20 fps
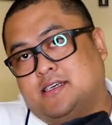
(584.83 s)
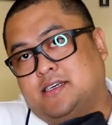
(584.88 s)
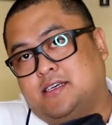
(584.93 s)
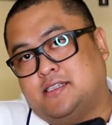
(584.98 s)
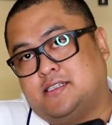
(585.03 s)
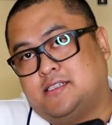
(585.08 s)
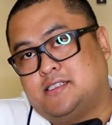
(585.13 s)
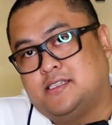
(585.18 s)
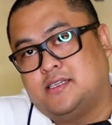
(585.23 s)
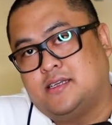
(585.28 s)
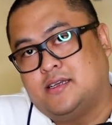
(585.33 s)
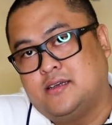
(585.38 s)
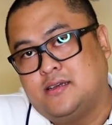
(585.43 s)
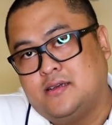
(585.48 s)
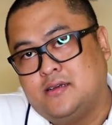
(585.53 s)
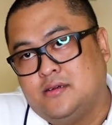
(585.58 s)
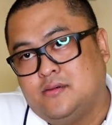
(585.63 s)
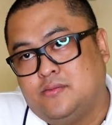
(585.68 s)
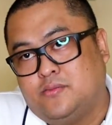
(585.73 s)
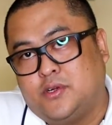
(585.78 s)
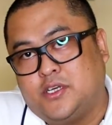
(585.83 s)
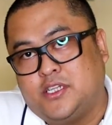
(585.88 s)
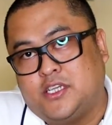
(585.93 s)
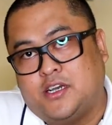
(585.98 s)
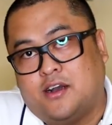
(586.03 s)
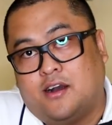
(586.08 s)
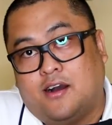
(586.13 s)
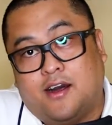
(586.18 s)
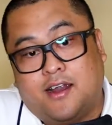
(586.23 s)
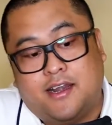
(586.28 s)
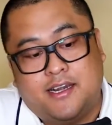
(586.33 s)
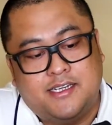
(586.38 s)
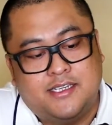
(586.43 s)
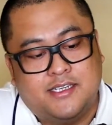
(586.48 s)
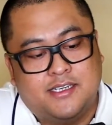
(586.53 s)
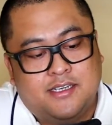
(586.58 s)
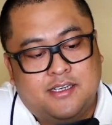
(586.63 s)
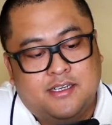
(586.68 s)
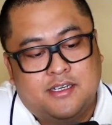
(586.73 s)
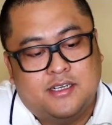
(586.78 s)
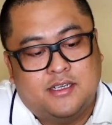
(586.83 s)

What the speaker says: it's really hard